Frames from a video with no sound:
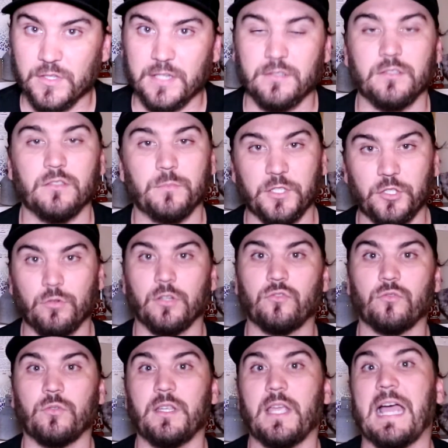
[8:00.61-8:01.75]
license, but you
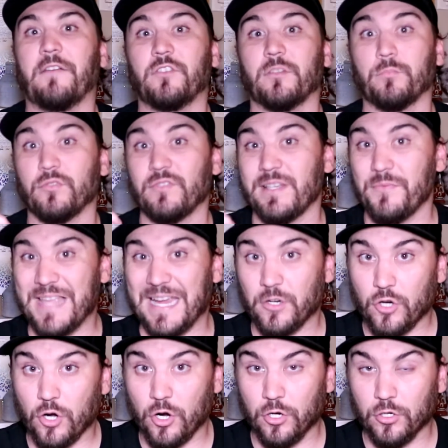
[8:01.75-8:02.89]
also have to present that
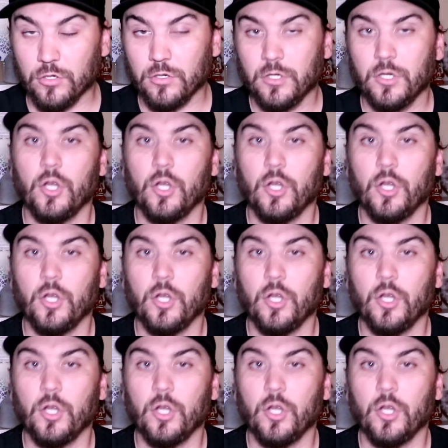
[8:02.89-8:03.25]
card